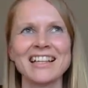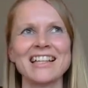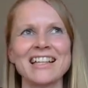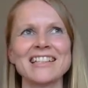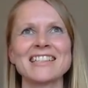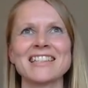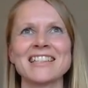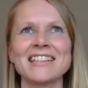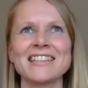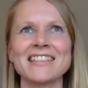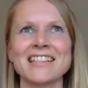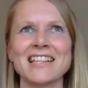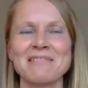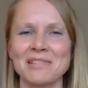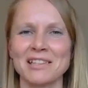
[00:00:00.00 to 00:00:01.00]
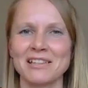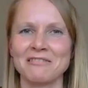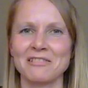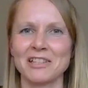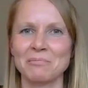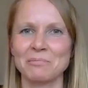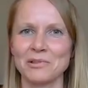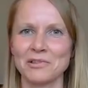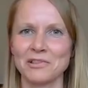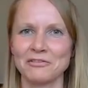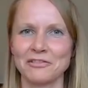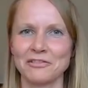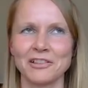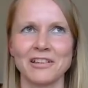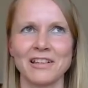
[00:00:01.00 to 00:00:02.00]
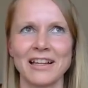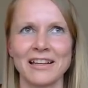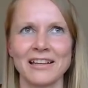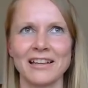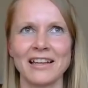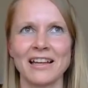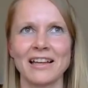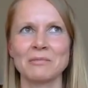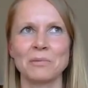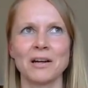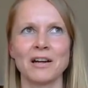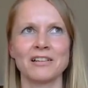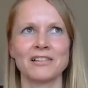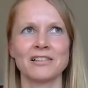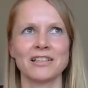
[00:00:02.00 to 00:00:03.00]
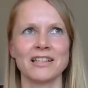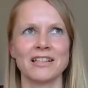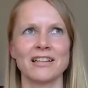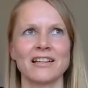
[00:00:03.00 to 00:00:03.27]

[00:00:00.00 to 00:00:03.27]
it's still something very beautiful and inspire.